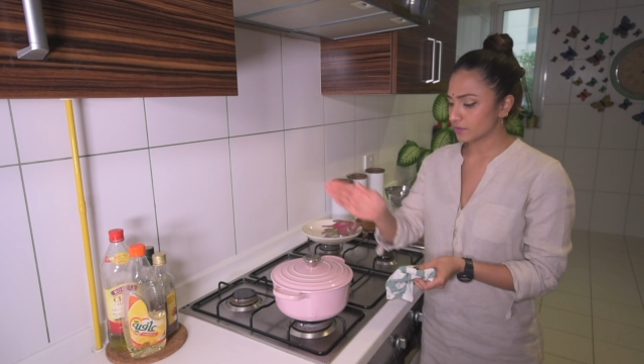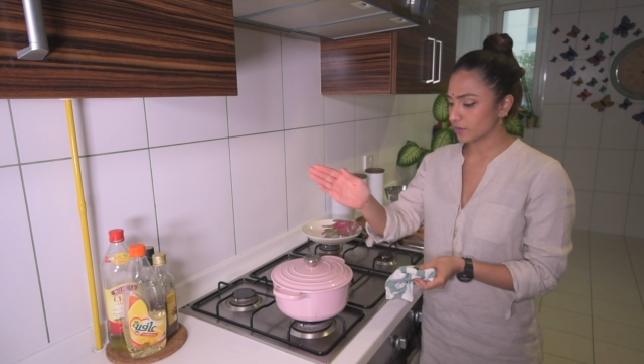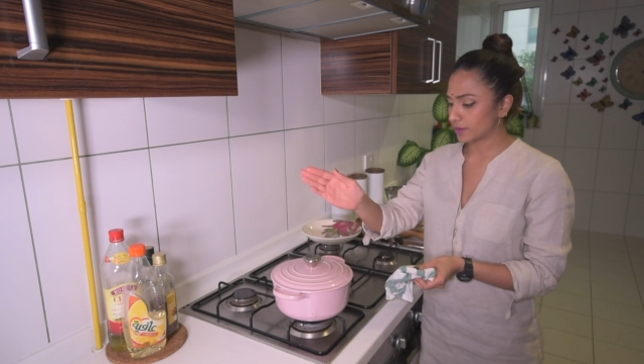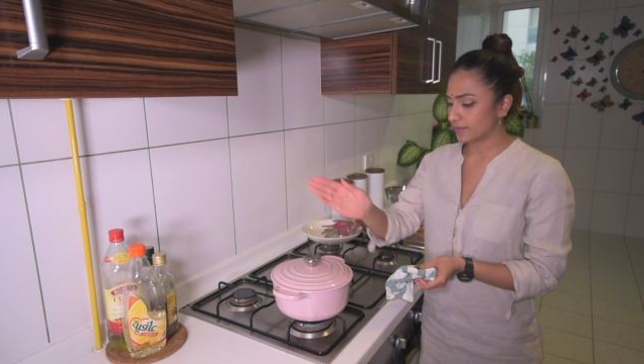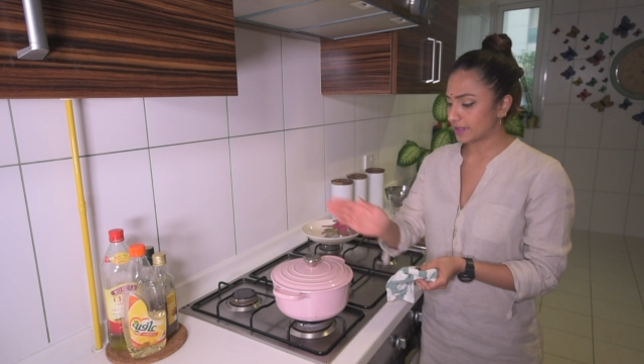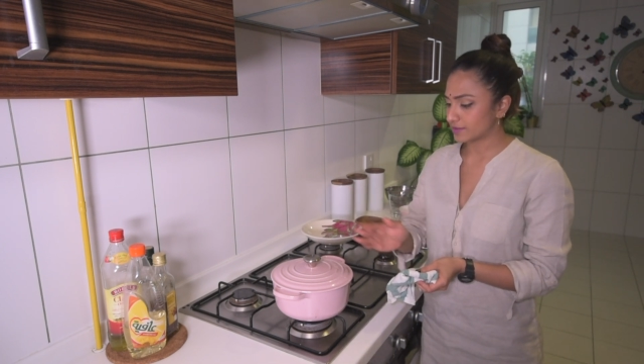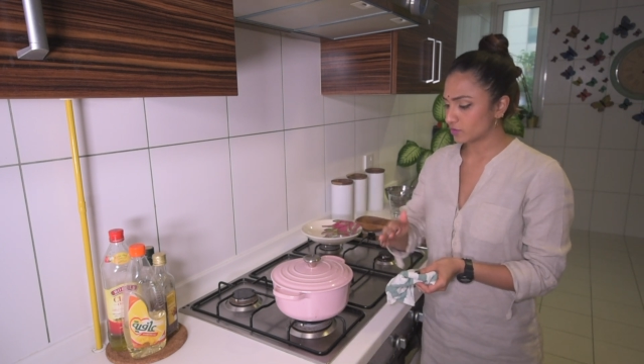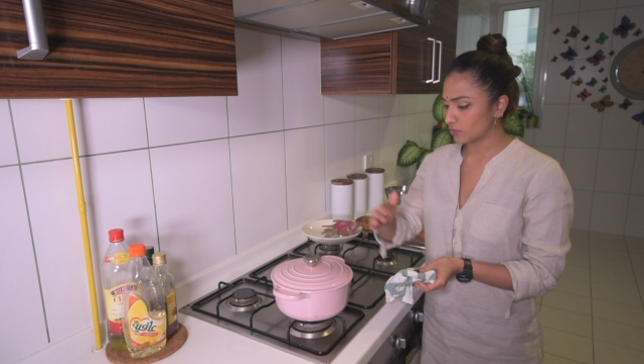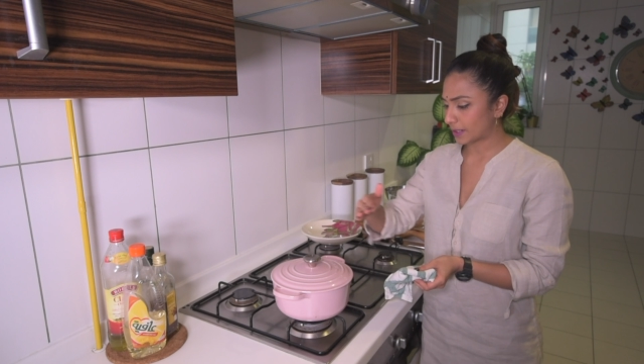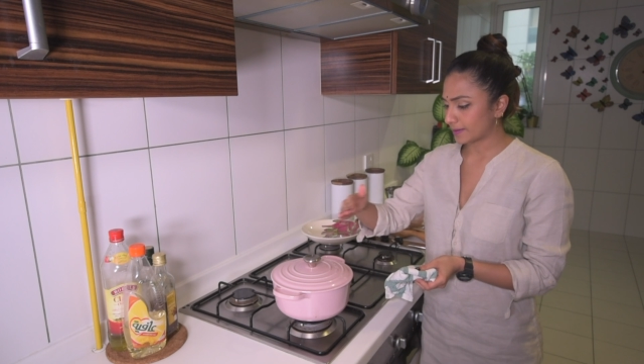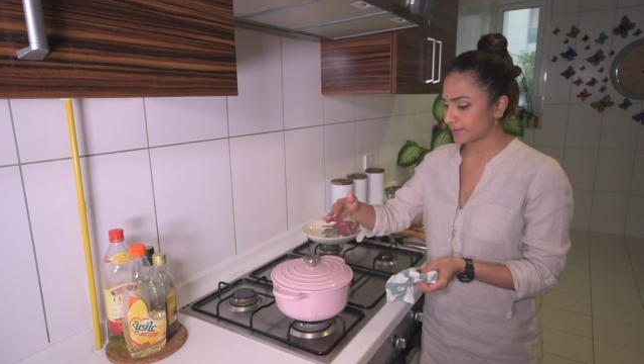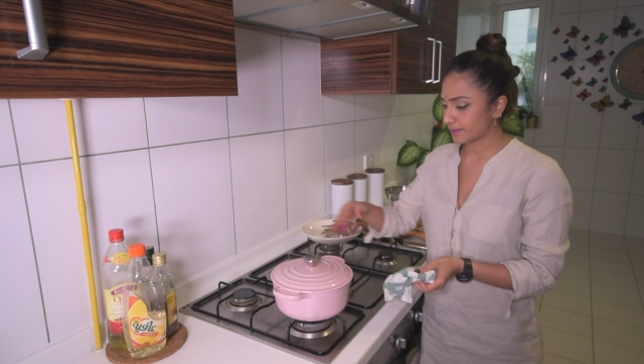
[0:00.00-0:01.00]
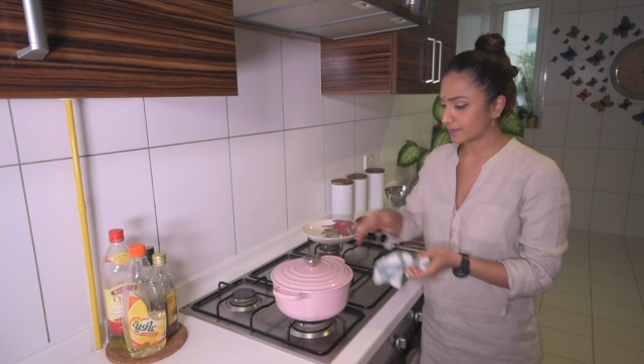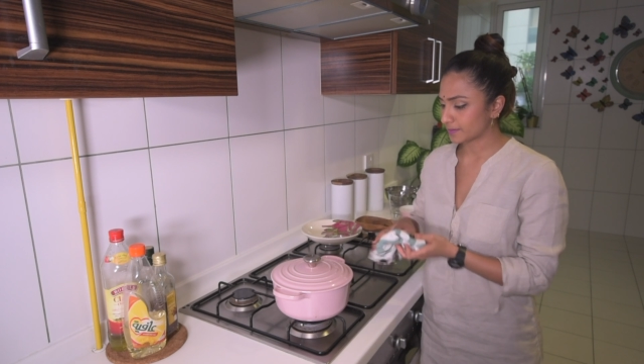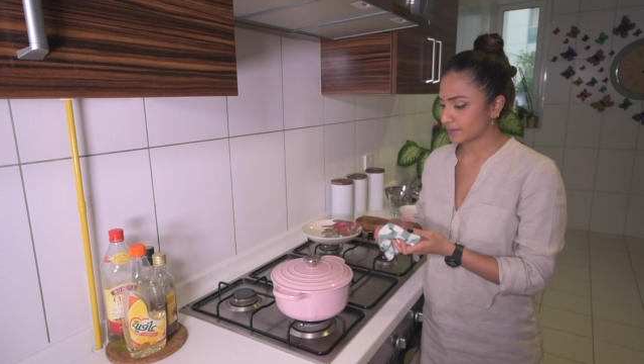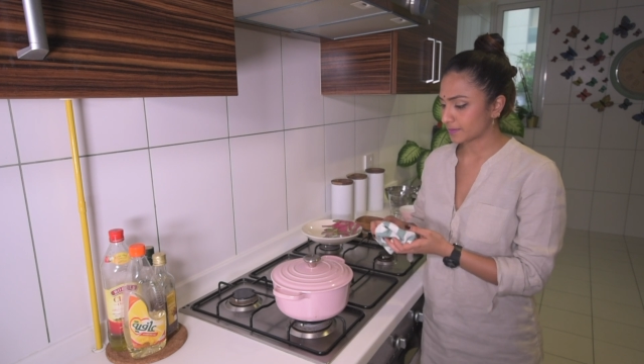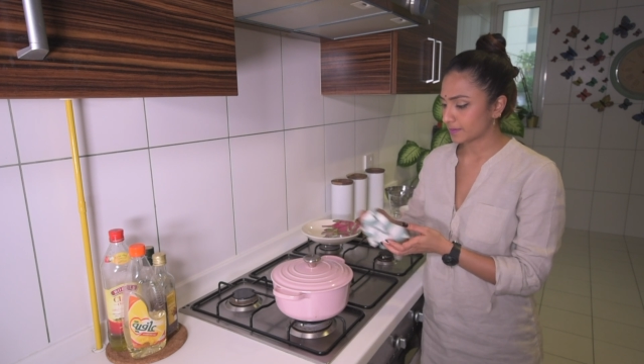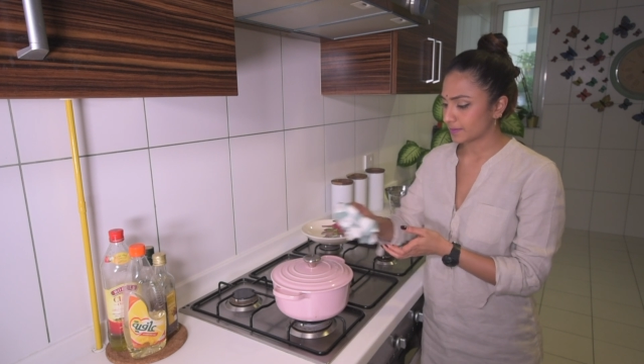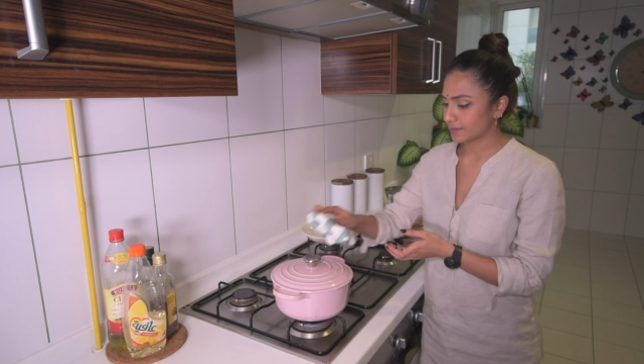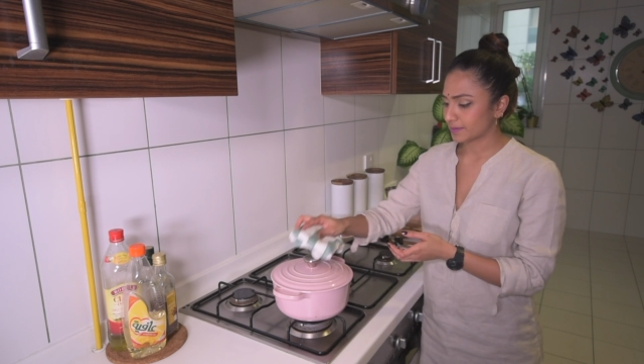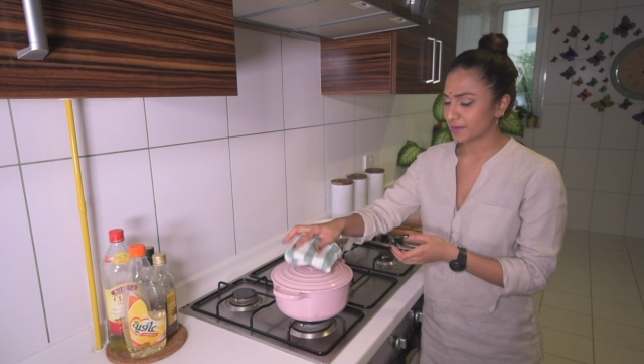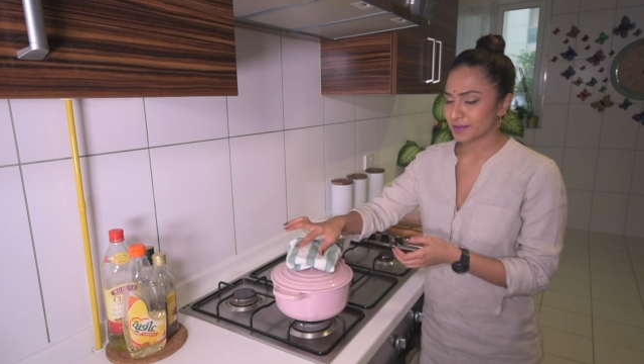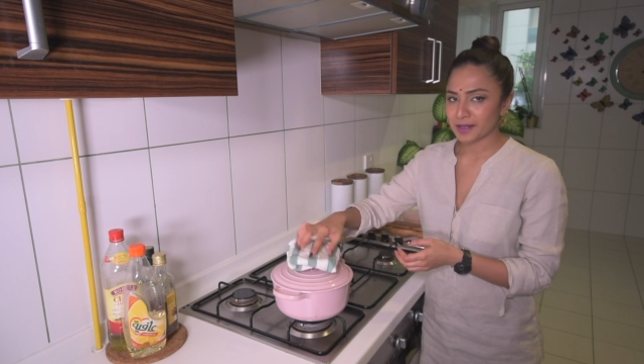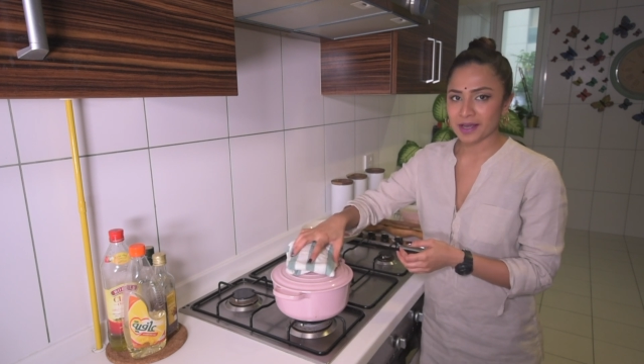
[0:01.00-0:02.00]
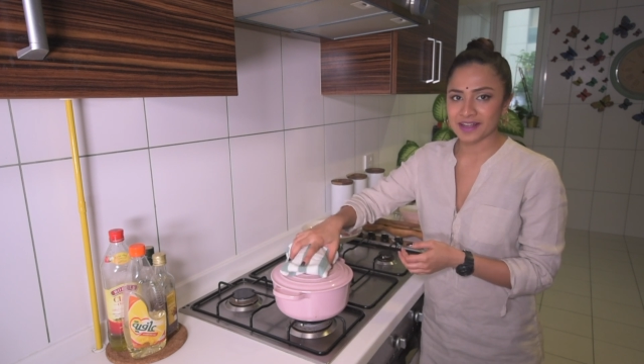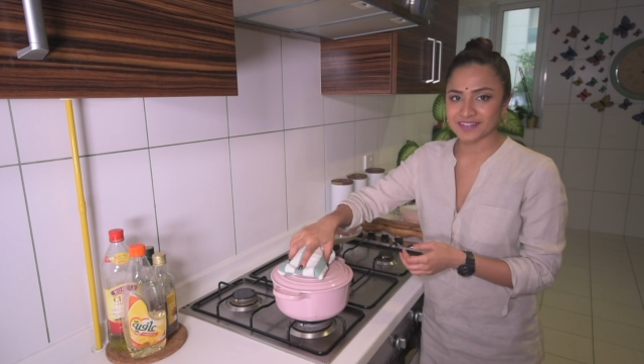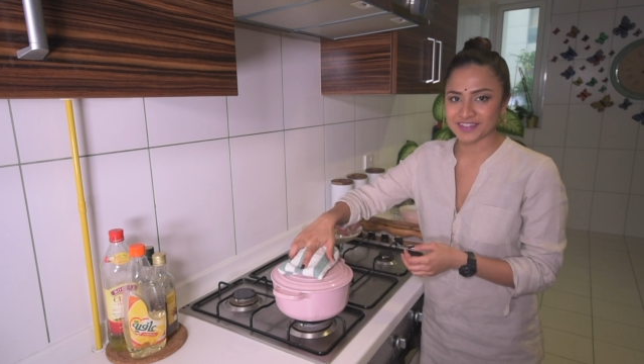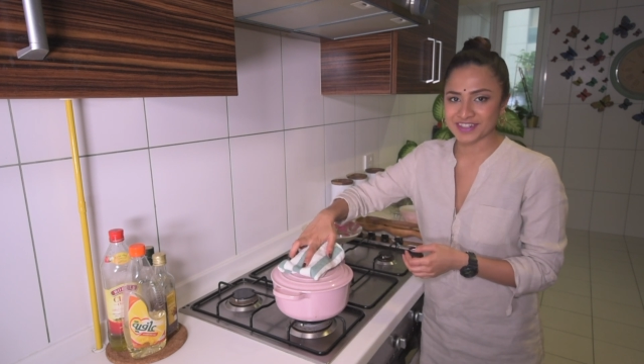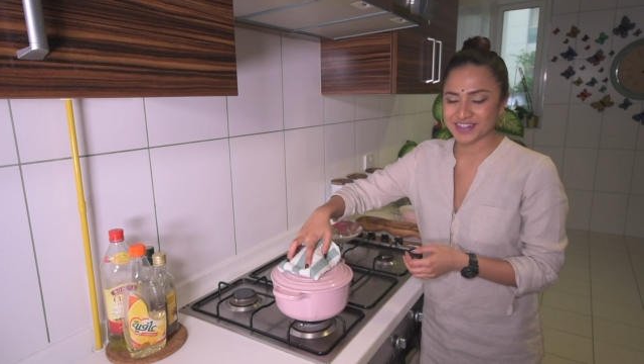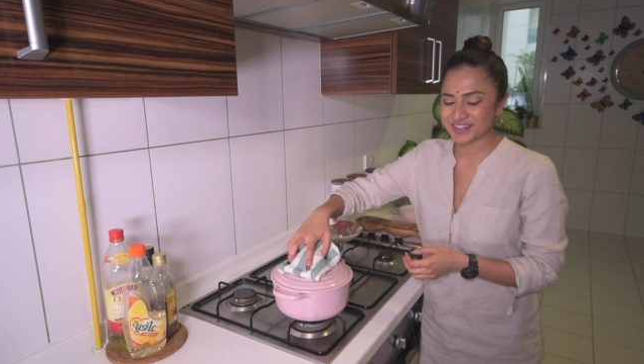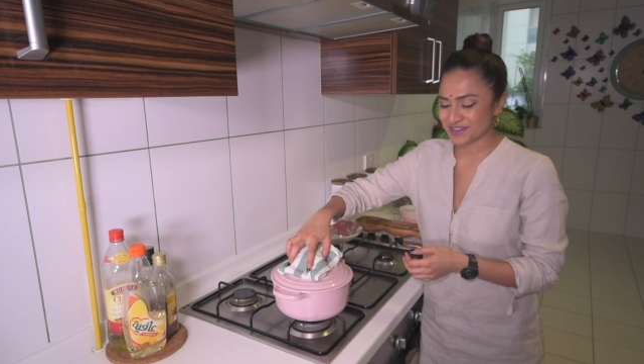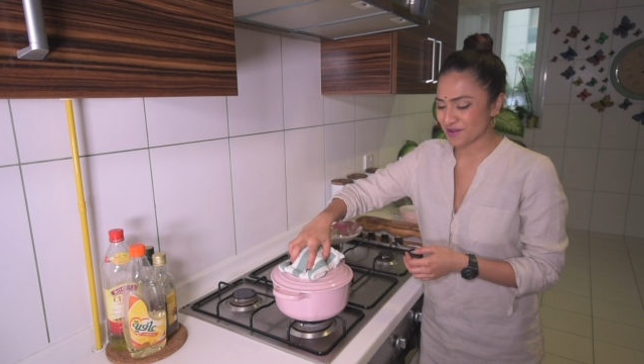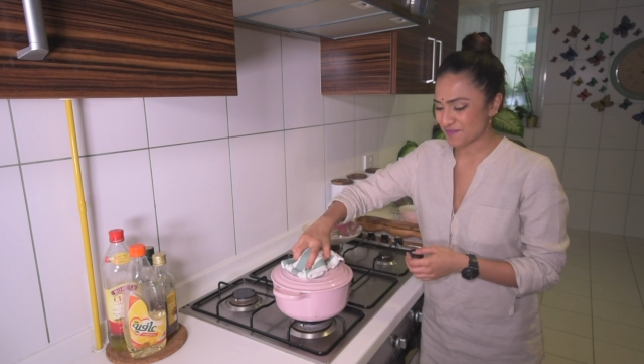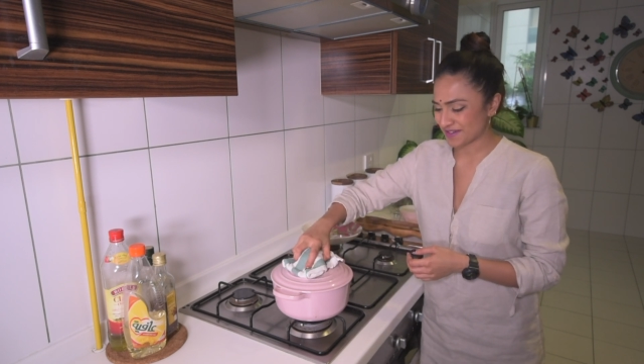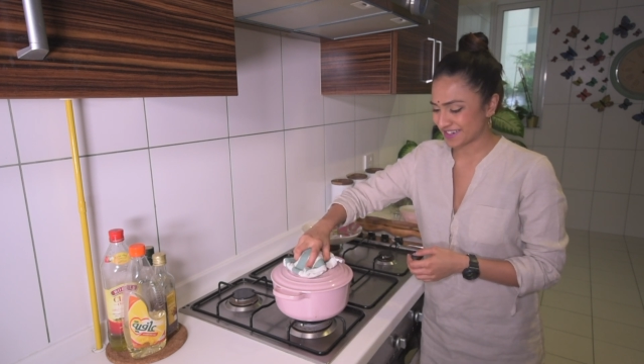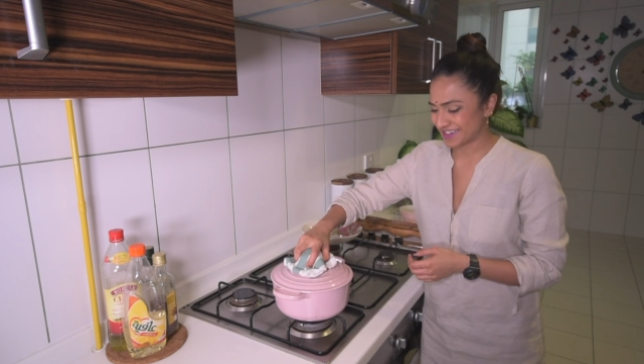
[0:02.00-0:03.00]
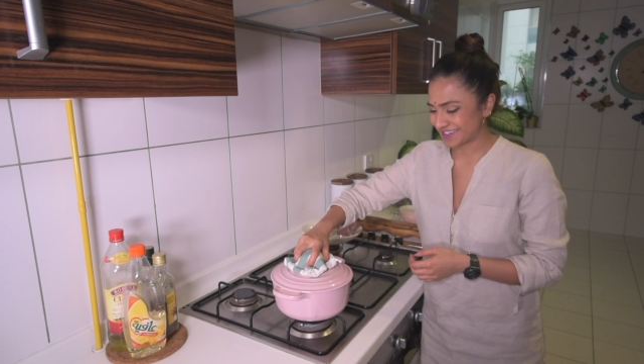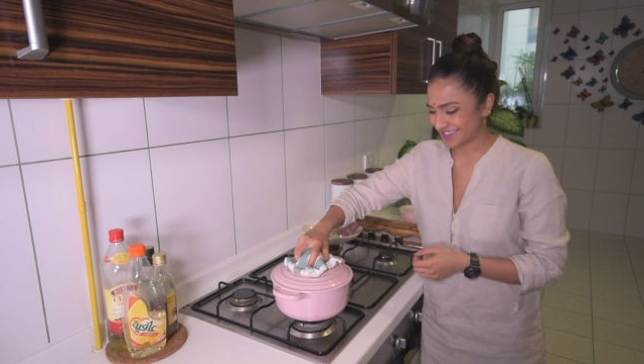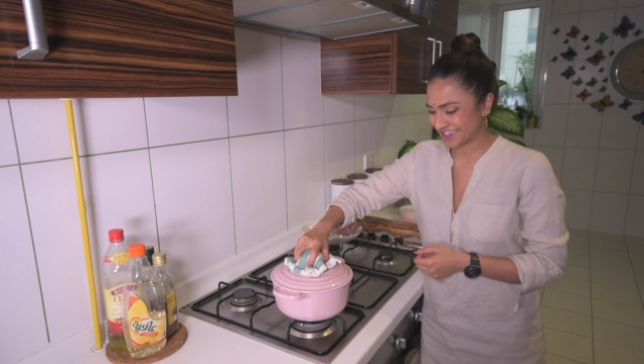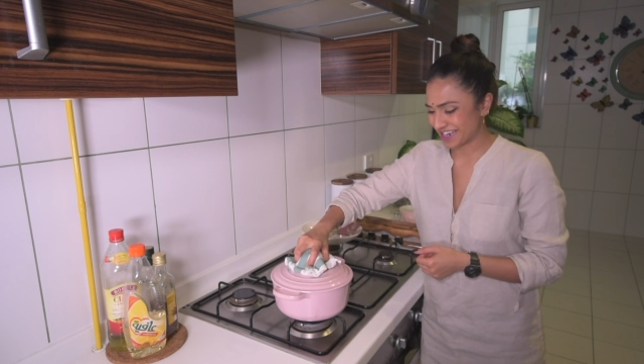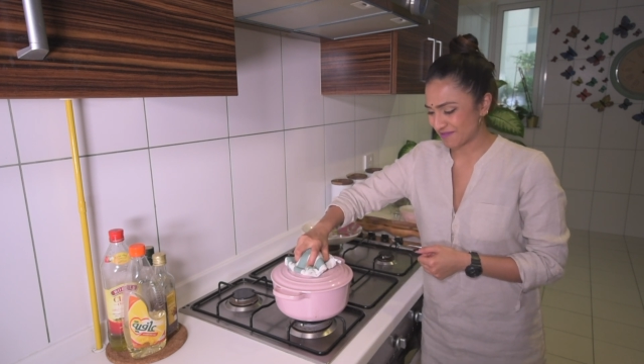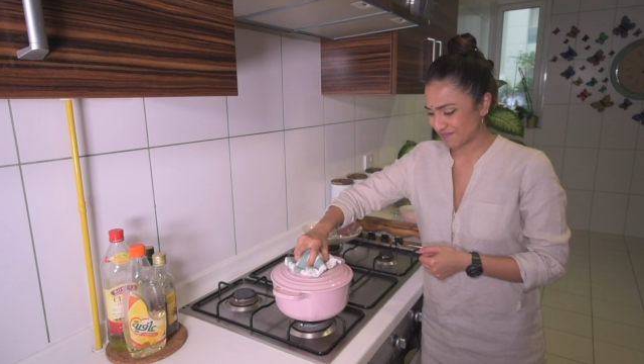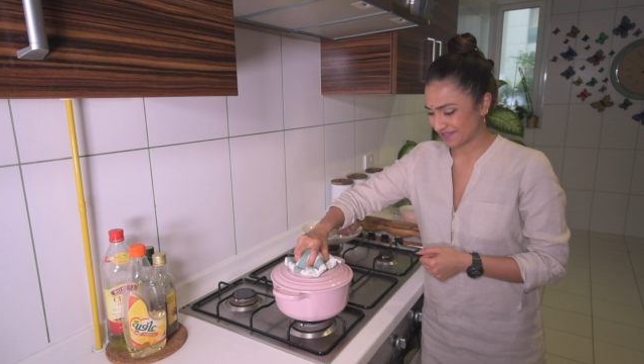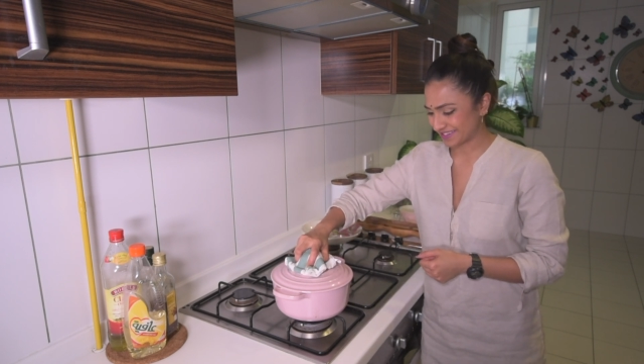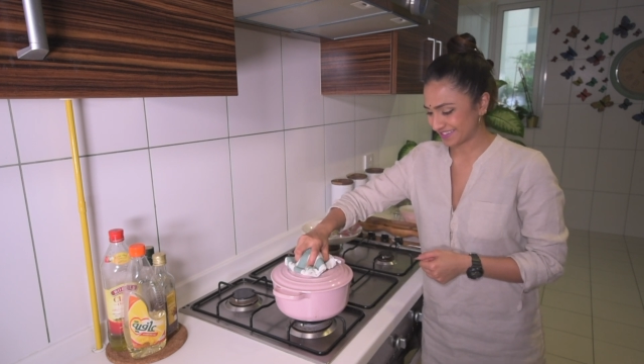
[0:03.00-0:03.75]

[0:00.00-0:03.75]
So I bless you, rice. And we're going to open it up.